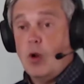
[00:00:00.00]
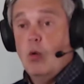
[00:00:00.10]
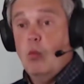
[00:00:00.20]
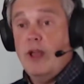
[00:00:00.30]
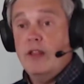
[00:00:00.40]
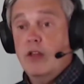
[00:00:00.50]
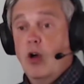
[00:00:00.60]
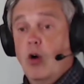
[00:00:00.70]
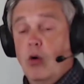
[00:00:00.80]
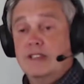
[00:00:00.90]
with
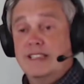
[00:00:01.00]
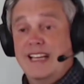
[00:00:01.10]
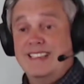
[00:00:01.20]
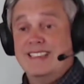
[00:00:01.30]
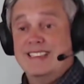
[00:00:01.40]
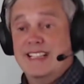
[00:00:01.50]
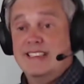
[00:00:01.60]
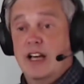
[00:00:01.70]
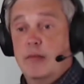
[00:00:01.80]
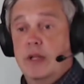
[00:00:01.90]
all the data
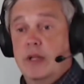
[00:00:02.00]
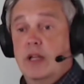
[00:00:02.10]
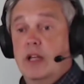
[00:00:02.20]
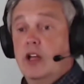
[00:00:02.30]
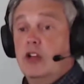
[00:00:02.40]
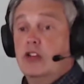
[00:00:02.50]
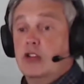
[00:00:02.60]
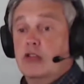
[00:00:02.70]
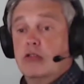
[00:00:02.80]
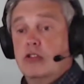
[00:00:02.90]
set up
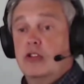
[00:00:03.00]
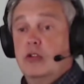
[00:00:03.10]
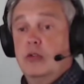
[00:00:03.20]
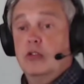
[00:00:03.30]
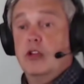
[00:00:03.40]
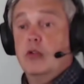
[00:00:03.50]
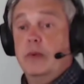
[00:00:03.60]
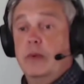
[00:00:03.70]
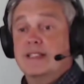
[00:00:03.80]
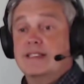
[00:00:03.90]
so that
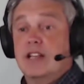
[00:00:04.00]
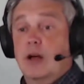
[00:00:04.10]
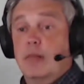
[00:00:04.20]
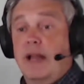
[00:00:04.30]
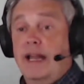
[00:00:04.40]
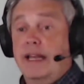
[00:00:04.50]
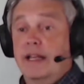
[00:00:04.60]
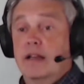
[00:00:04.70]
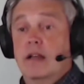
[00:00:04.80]
we can start planning